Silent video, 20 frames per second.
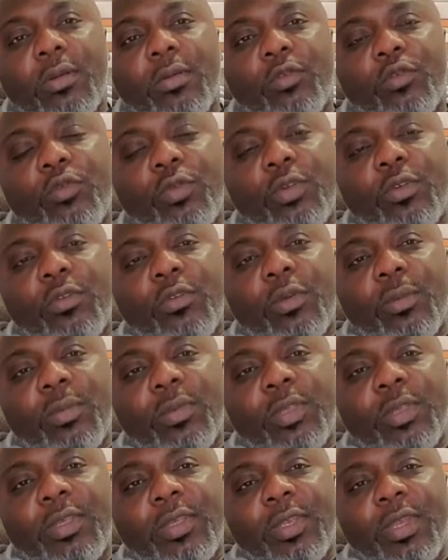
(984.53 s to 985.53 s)
doing
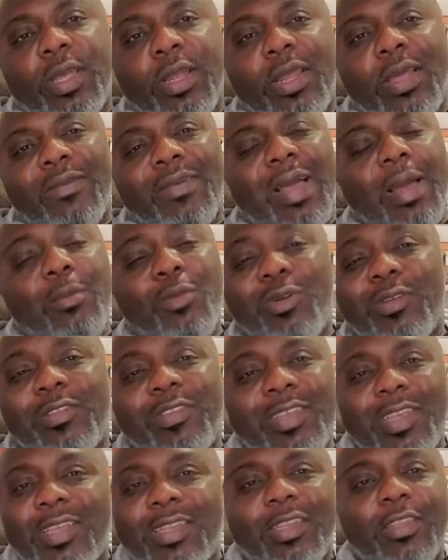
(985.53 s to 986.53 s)
something in their life, I'm not
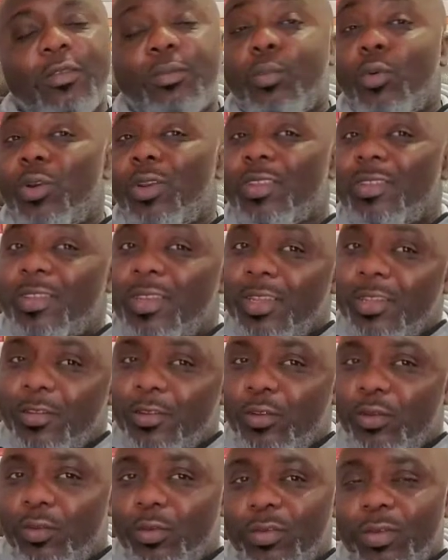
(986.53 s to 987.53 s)
saying this point is an
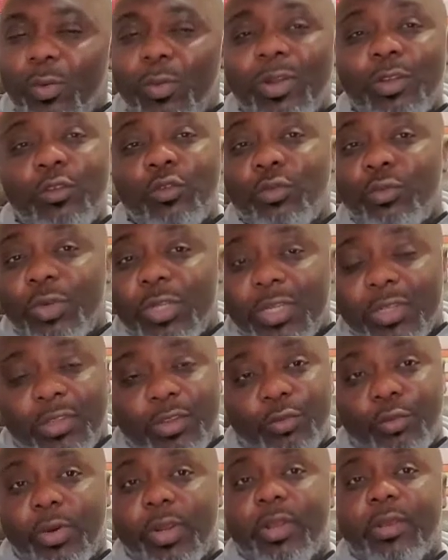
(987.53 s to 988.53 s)
excuse. I want to
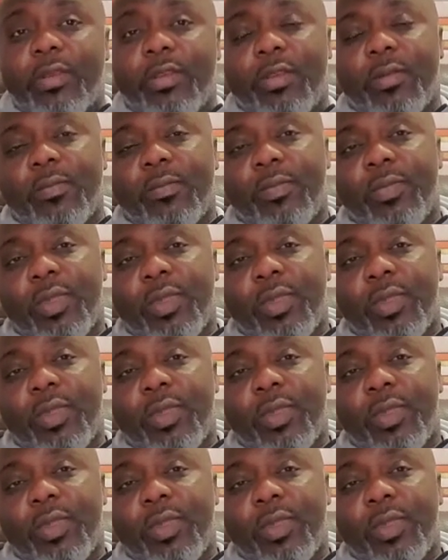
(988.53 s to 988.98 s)
reiterate.